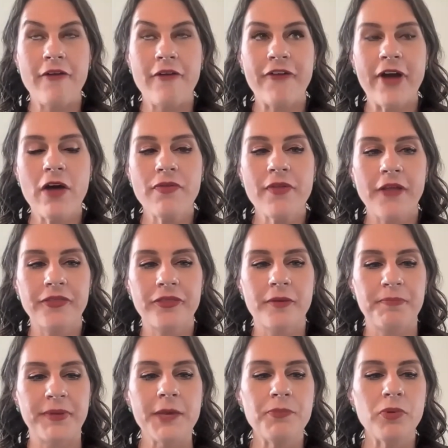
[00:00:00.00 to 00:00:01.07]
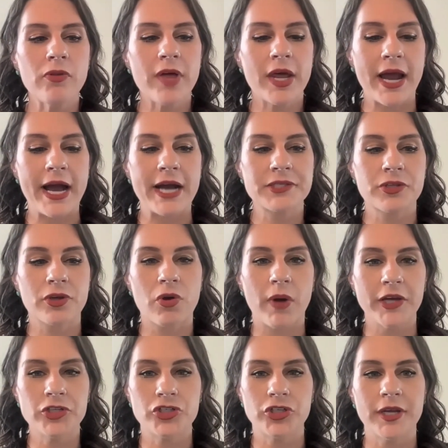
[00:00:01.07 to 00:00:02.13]
I found that the people that ask the
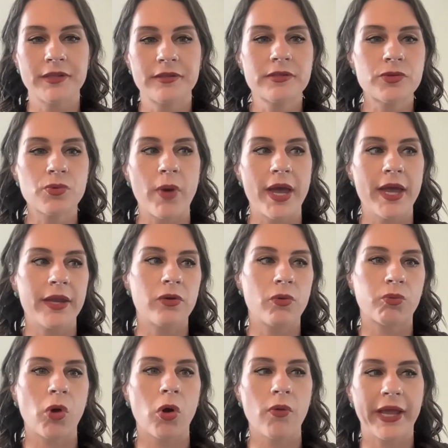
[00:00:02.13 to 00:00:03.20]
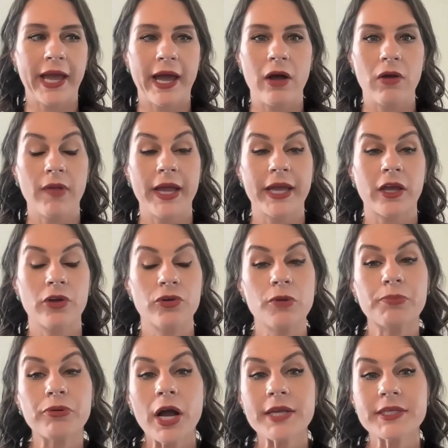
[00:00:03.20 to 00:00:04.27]
questions when rolling out like a new
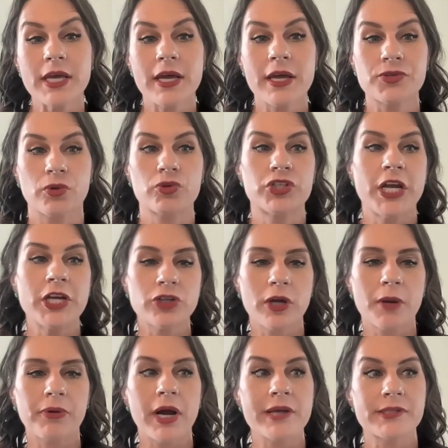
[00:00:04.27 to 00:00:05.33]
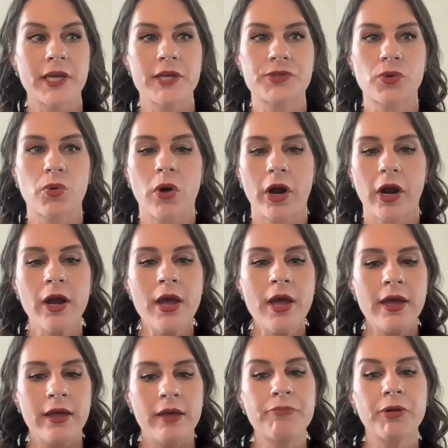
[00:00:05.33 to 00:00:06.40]
process or changing a process or
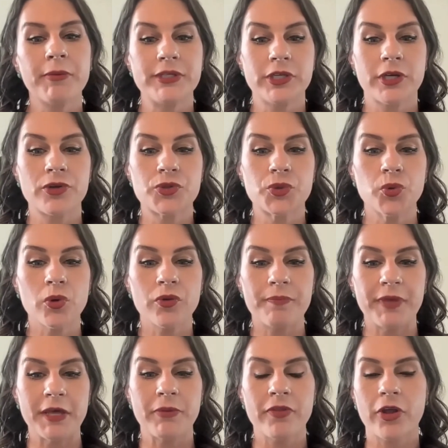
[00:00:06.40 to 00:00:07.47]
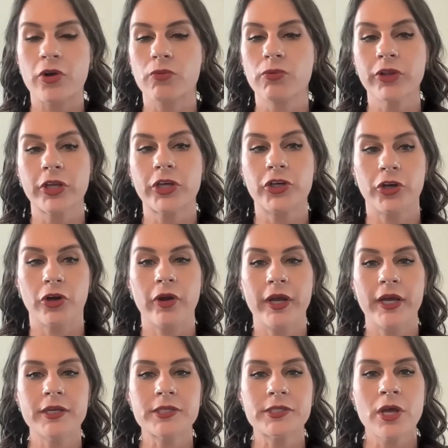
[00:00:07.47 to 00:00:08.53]
implementing a tool, the people that are really
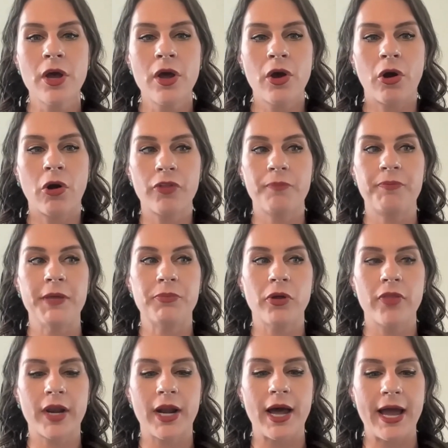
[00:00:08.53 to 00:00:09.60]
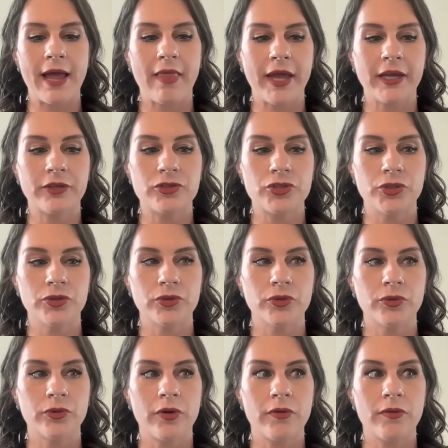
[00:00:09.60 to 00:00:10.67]
curious are the people that I like
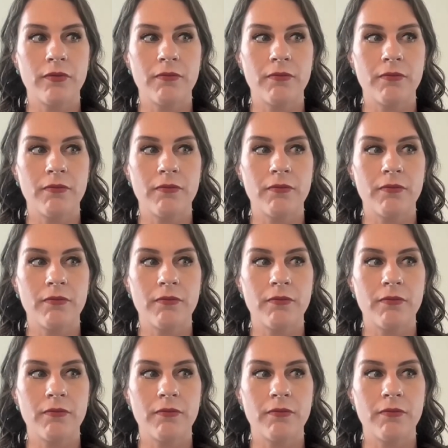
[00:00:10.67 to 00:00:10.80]
to